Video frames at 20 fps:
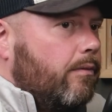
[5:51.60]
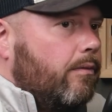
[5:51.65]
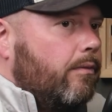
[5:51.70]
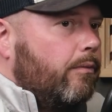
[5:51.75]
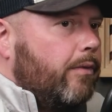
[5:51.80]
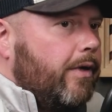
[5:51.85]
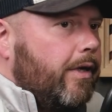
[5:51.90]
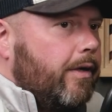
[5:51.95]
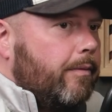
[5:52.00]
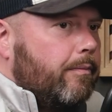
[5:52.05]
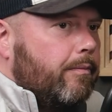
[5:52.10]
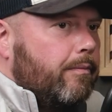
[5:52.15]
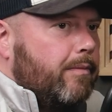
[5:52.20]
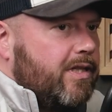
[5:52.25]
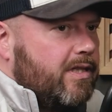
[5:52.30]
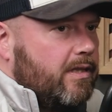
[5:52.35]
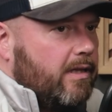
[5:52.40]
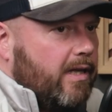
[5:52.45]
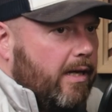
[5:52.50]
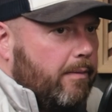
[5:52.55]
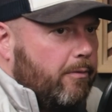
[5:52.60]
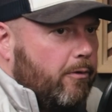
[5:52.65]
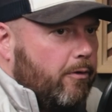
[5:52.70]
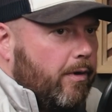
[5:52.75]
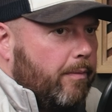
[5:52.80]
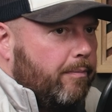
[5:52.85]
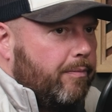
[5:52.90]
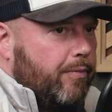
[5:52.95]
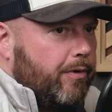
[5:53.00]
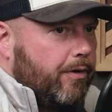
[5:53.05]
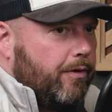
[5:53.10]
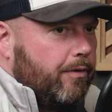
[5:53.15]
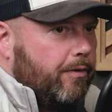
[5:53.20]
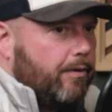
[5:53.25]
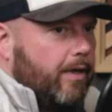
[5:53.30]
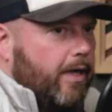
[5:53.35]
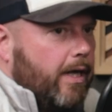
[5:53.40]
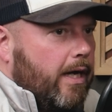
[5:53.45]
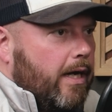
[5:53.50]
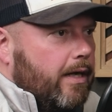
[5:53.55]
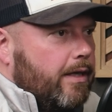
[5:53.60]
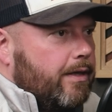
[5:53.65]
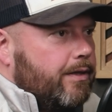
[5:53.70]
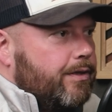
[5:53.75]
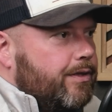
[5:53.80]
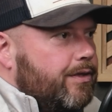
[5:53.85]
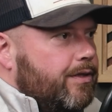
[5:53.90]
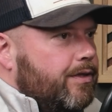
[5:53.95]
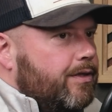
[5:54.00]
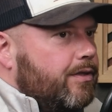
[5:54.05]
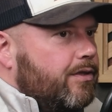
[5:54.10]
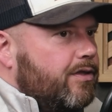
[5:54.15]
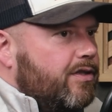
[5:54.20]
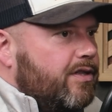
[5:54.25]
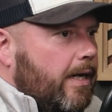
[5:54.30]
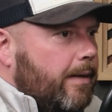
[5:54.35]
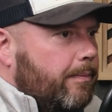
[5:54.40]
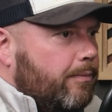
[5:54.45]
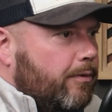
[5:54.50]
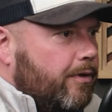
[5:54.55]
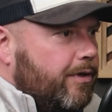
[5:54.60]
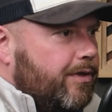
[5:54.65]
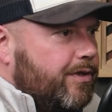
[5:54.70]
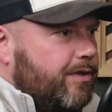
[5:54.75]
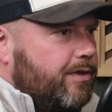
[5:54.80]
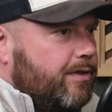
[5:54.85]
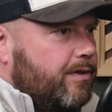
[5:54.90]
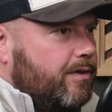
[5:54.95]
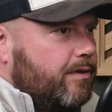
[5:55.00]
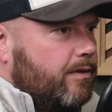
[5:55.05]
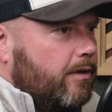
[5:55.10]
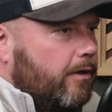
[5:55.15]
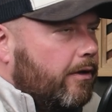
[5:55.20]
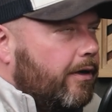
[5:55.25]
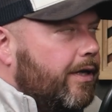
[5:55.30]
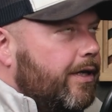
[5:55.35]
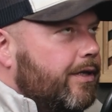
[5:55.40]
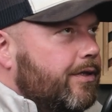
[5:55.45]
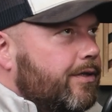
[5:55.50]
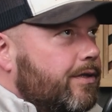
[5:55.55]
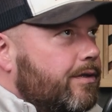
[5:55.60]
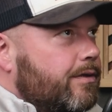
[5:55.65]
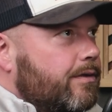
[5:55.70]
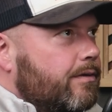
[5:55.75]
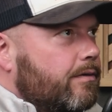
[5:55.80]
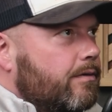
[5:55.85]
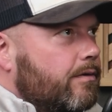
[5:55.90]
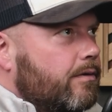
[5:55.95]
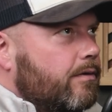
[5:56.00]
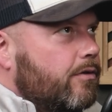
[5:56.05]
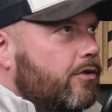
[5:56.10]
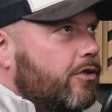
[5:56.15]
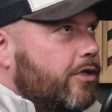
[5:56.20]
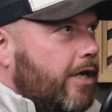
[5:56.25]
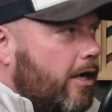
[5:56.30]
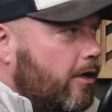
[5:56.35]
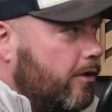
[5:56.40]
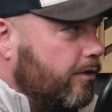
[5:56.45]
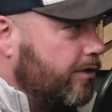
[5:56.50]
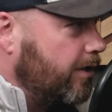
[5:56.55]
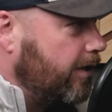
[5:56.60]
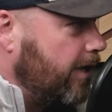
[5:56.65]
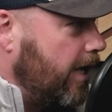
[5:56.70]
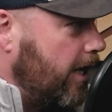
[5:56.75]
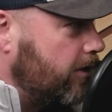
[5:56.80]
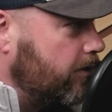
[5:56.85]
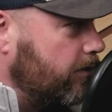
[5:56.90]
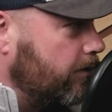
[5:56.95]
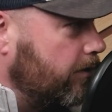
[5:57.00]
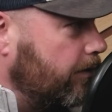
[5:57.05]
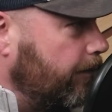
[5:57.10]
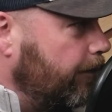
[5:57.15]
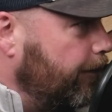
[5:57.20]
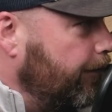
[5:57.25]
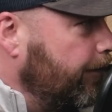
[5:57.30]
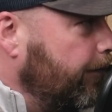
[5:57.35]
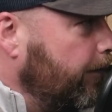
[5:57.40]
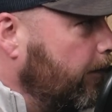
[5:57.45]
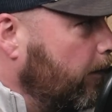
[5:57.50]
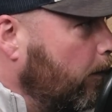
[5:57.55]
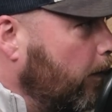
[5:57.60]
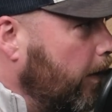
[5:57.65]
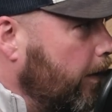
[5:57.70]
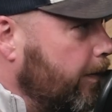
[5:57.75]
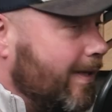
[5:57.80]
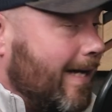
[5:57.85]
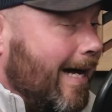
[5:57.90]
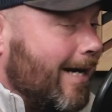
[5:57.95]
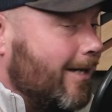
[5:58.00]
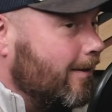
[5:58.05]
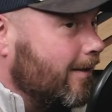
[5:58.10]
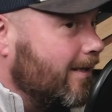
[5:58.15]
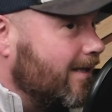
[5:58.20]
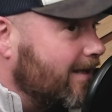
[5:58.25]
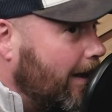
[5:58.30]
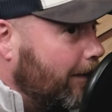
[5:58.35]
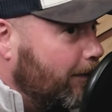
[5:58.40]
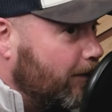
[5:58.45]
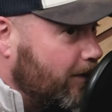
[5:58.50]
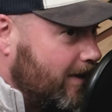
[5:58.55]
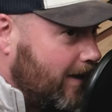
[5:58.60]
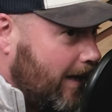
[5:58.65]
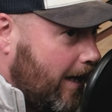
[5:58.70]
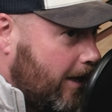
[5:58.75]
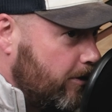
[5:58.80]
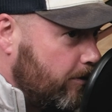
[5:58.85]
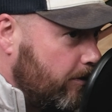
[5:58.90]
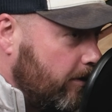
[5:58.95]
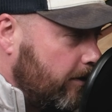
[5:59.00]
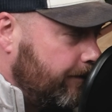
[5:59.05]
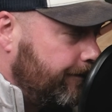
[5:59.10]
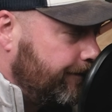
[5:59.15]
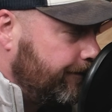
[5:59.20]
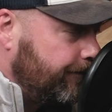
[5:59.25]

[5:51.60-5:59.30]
we mislabeled a boot as Cypress or as Shackleton Natural when it was actually Cypress Natural,